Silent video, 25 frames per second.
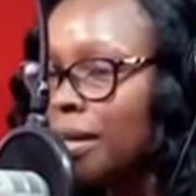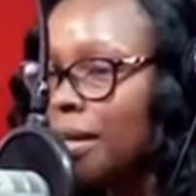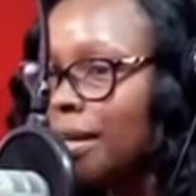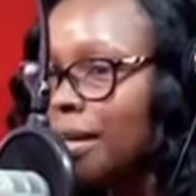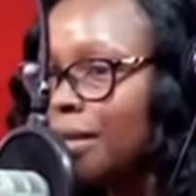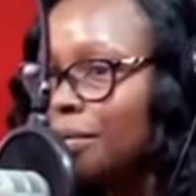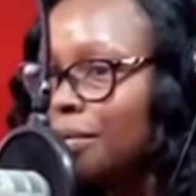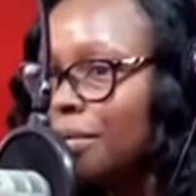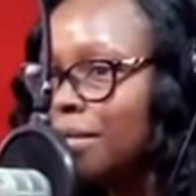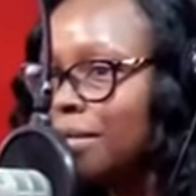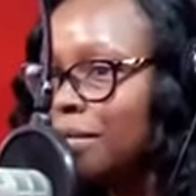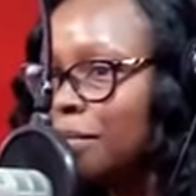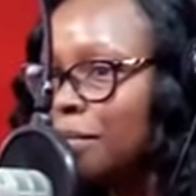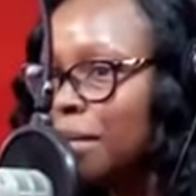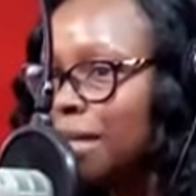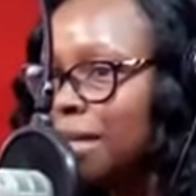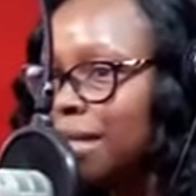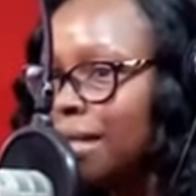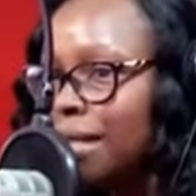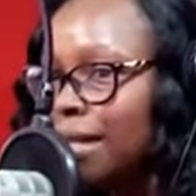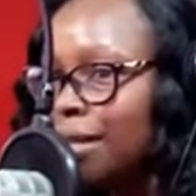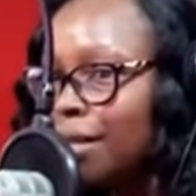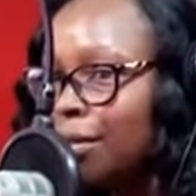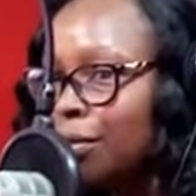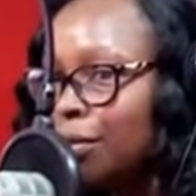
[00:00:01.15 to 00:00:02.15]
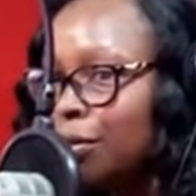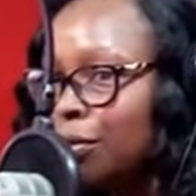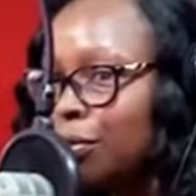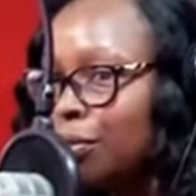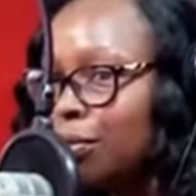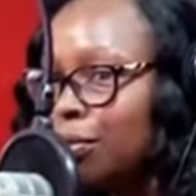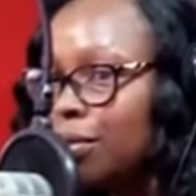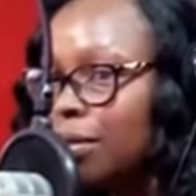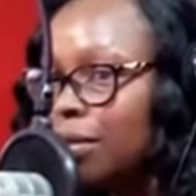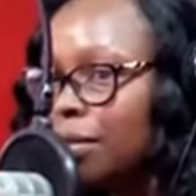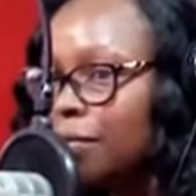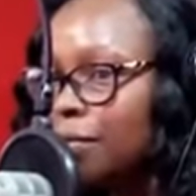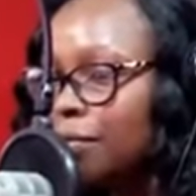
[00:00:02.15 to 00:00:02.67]
Here is the midday
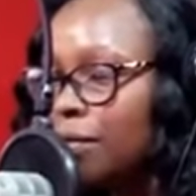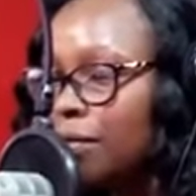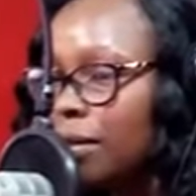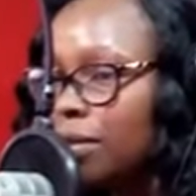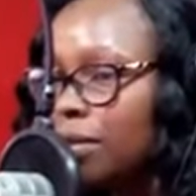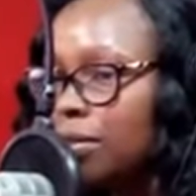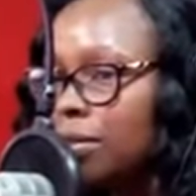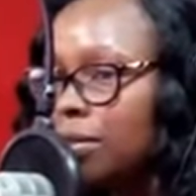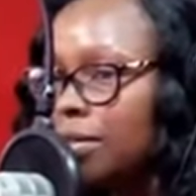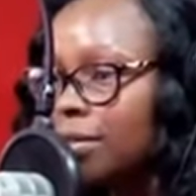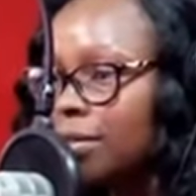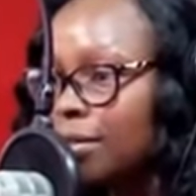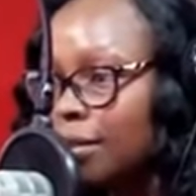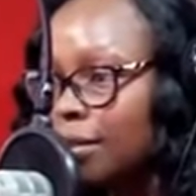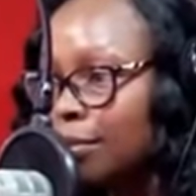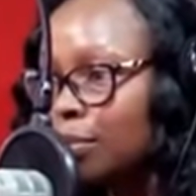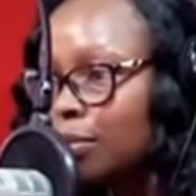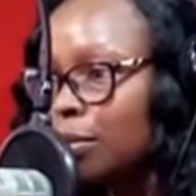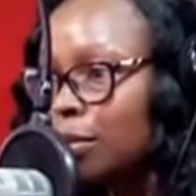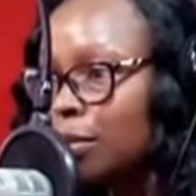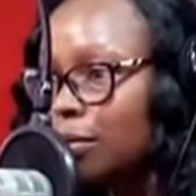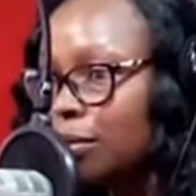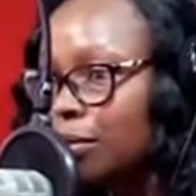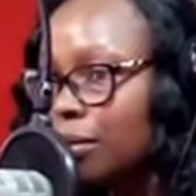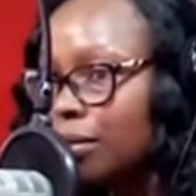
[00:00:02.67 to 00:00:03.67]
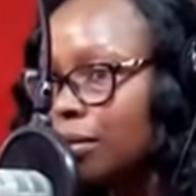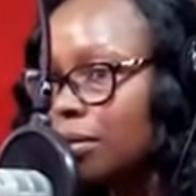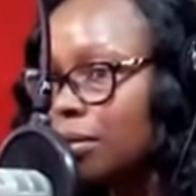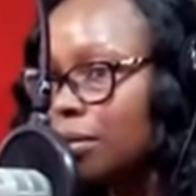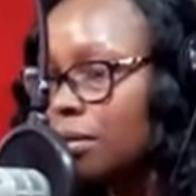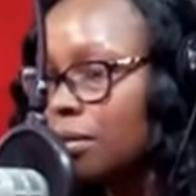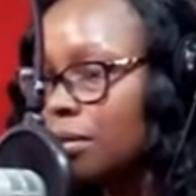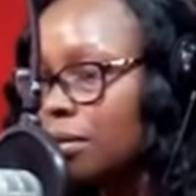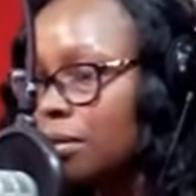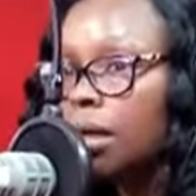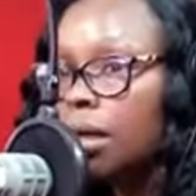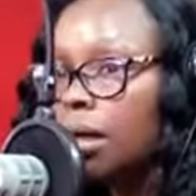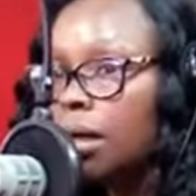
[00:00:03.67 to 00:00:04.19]
news. First, the top
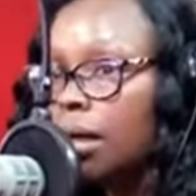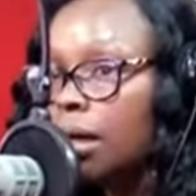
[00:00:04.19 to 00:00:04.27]
stories.